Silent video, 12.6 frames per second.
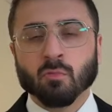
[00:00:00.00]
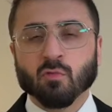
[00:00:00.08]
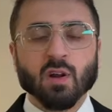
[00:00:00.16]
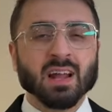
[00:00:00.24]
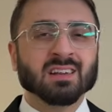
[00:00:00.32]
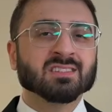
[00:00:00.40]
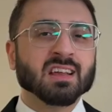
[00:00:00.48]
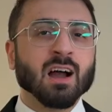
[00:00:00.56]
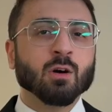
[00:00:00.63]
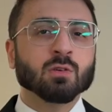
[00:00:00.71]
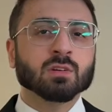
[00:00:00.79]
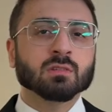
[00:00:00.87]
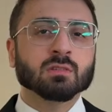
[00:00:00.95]
Friends
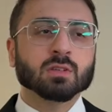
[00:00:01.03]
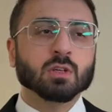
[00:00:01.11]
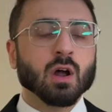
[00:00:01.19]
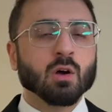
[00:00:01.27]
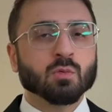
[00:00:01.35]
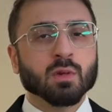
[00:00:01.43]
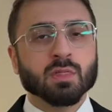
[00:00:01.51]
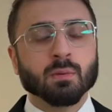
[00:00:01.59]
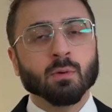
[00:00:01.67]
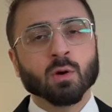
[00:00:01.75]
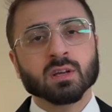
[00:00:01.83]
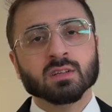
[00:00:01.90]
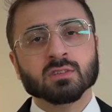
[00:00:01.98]
out, you're out with the
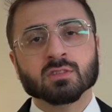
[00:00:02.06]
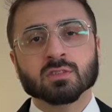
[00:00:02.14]
boys,